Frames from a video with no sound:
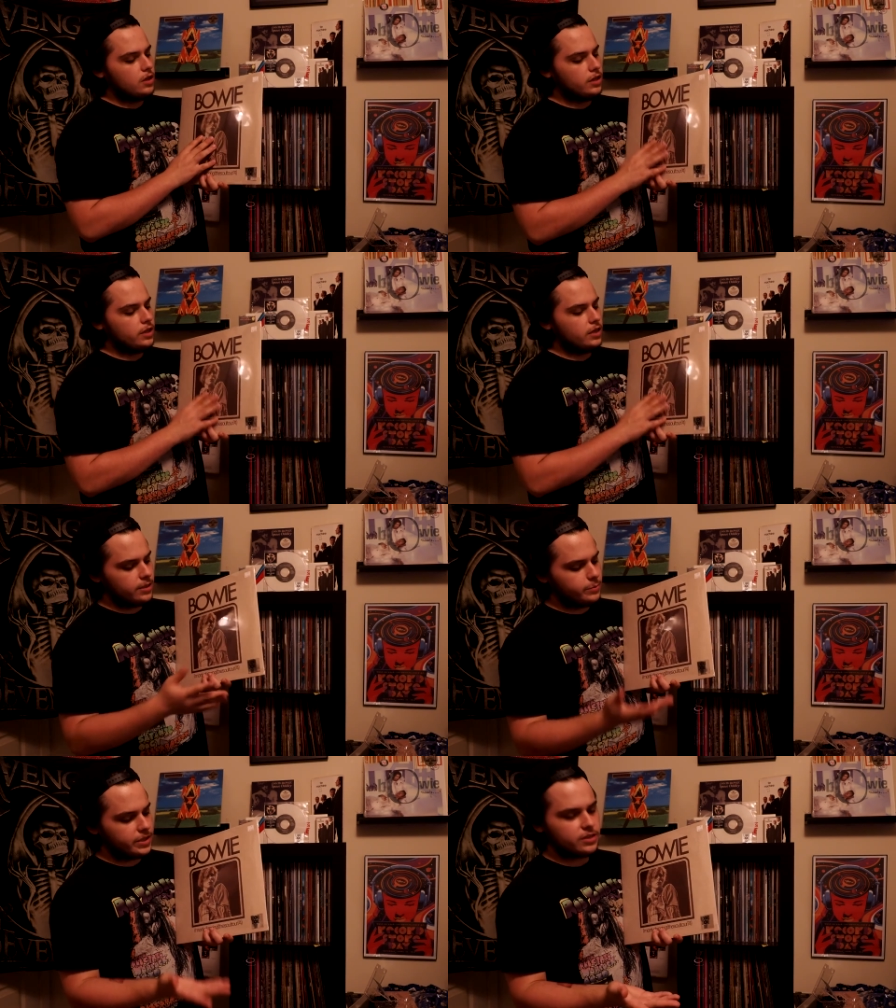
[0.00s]
Again, I
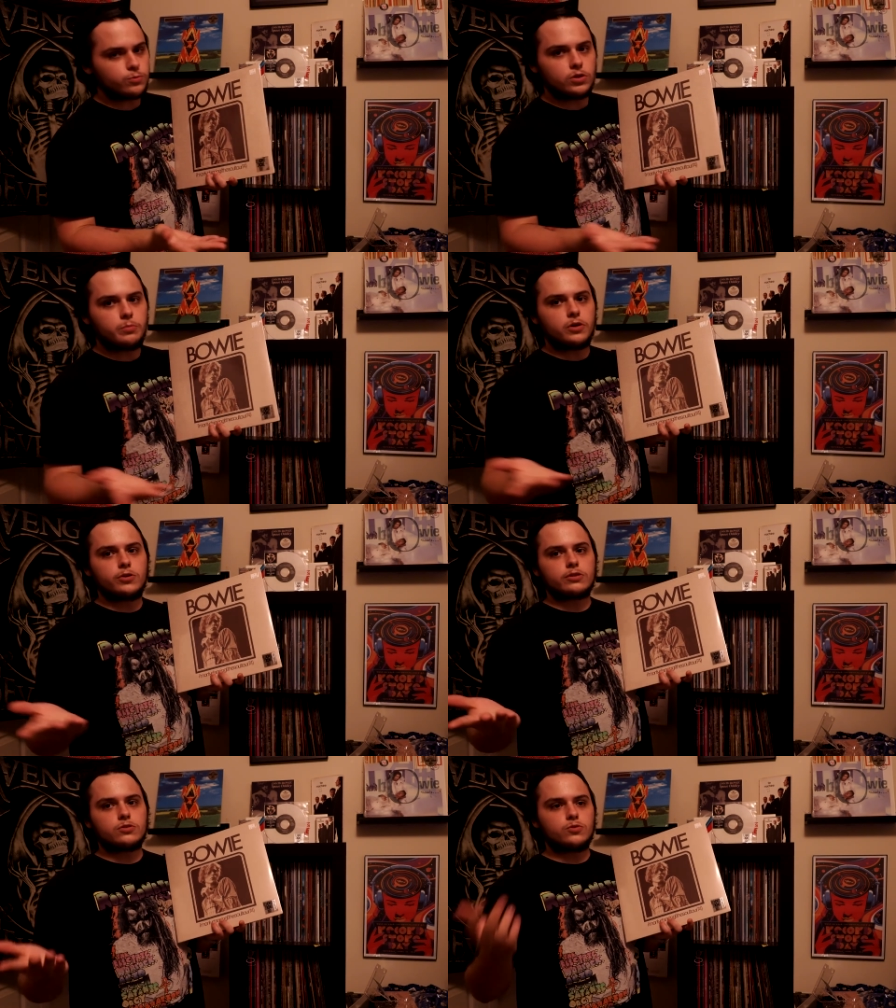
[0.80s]
picked this one up on
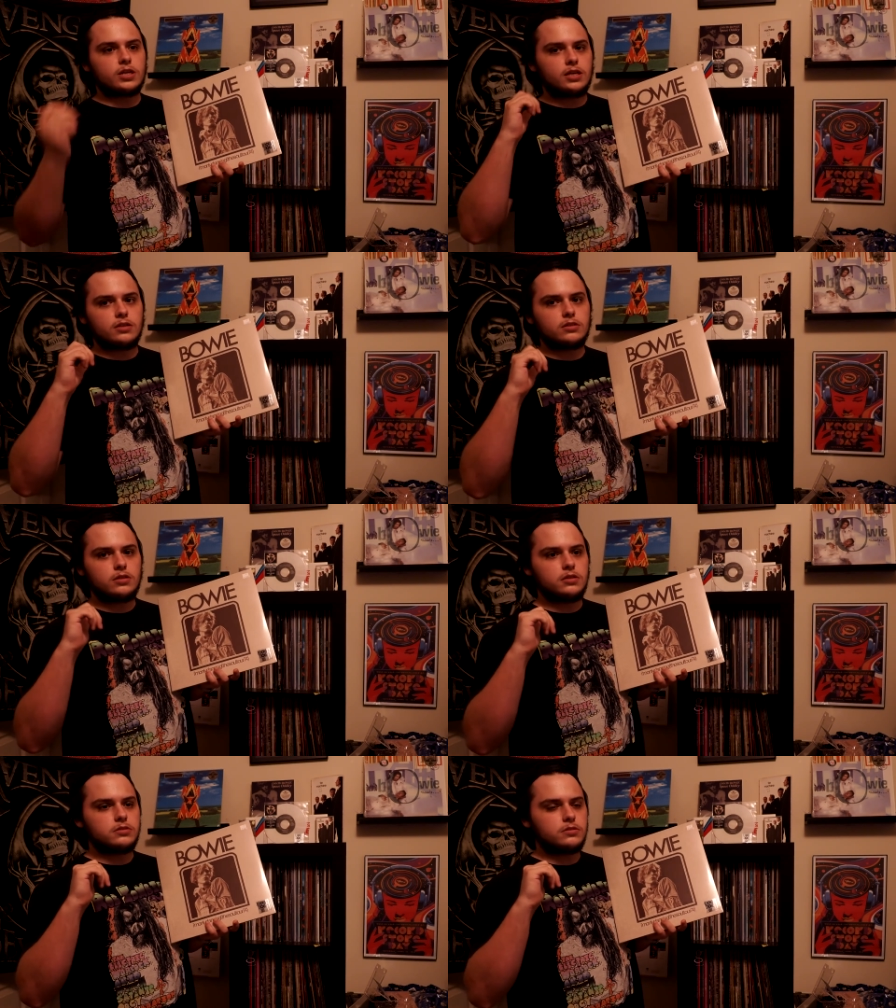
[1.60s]
Record Store Day
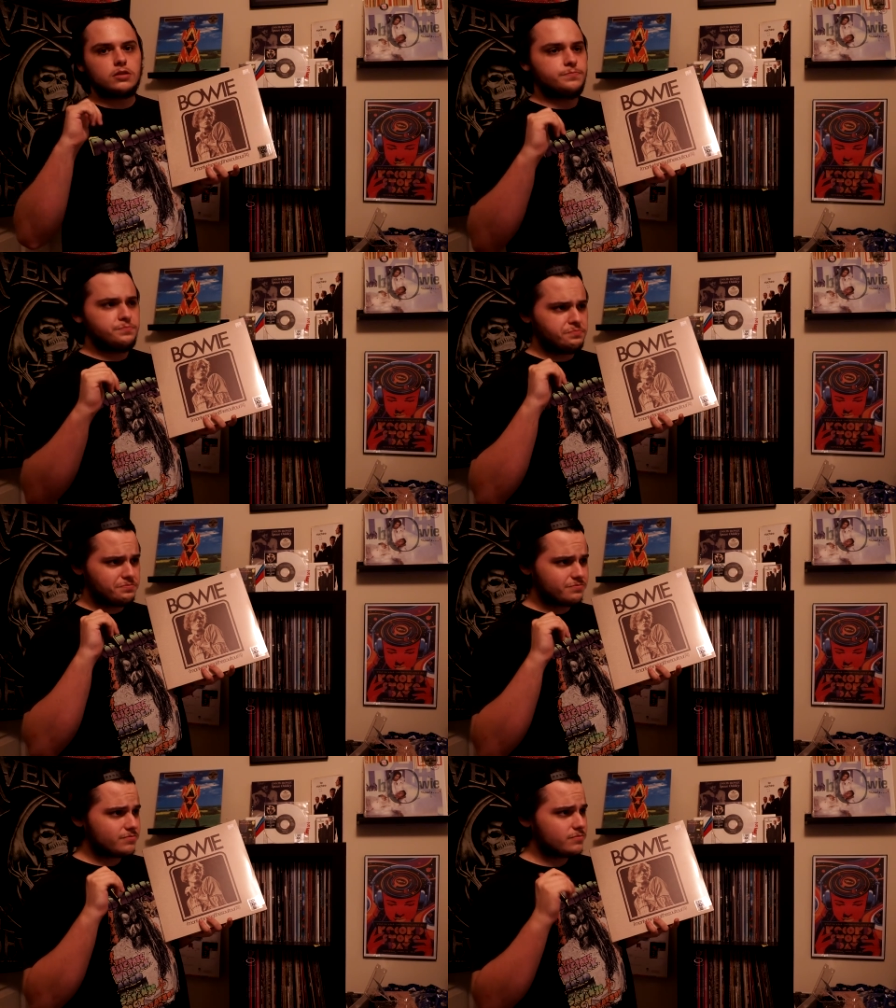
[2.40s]
this
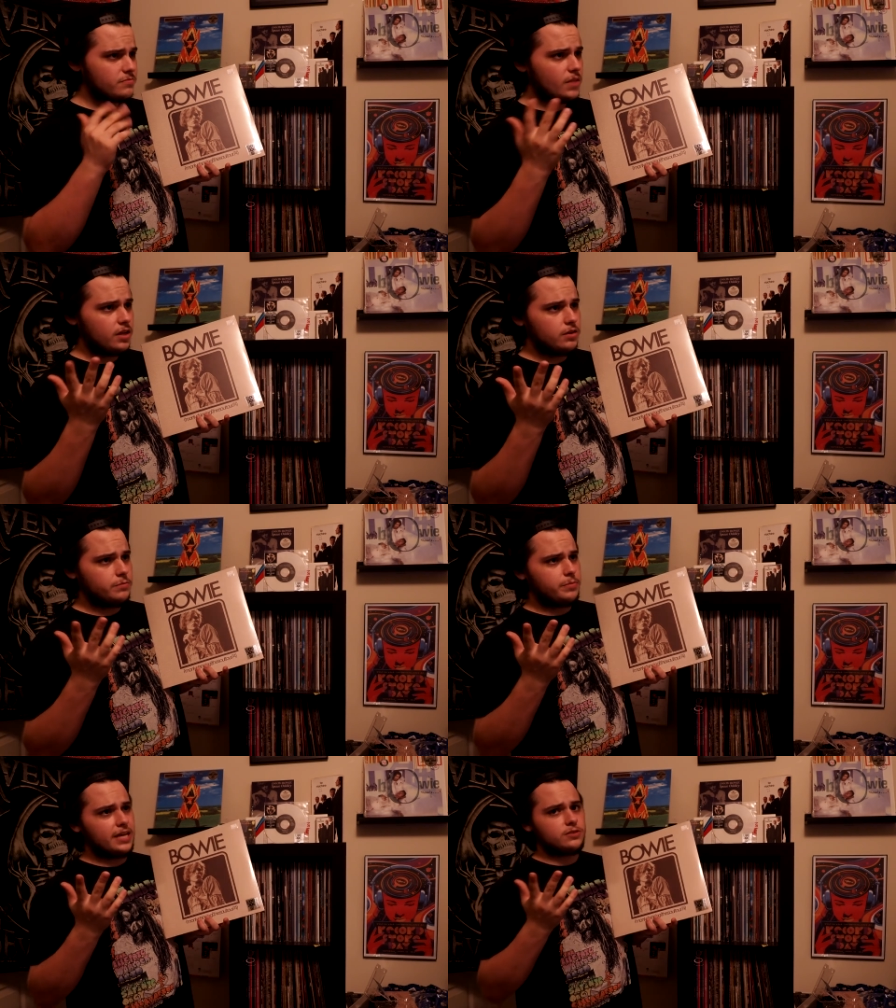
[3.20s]

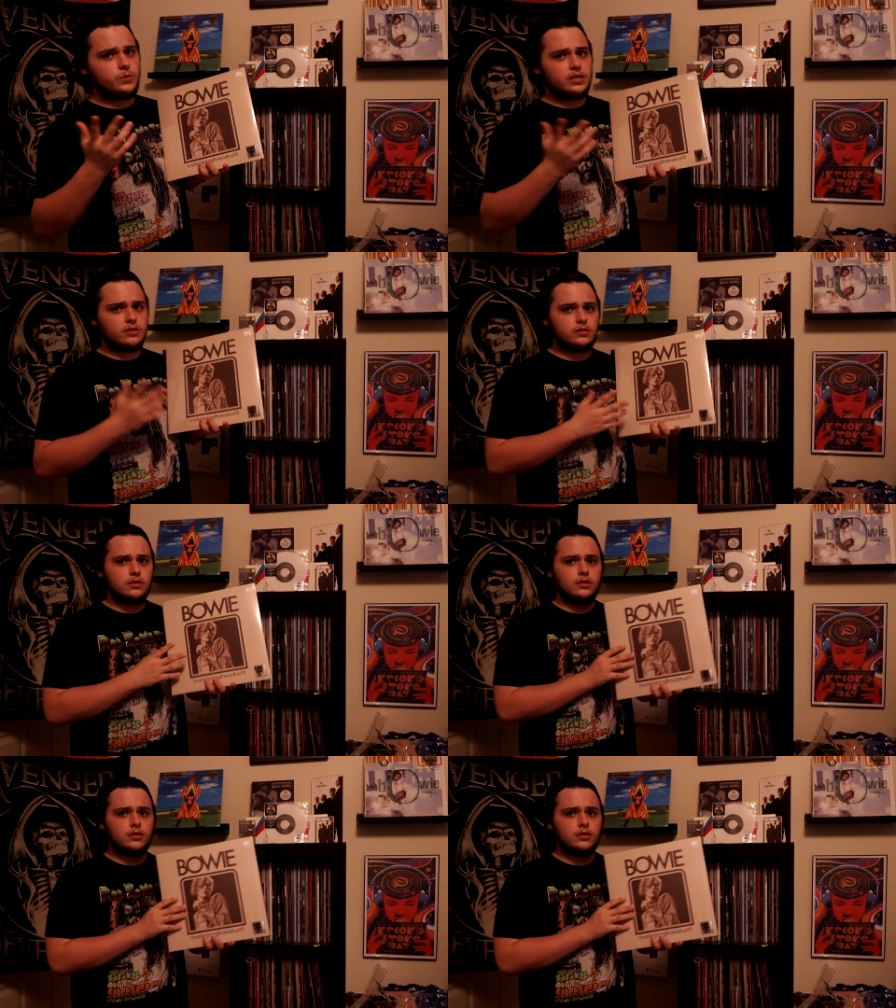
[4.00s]
past weekend.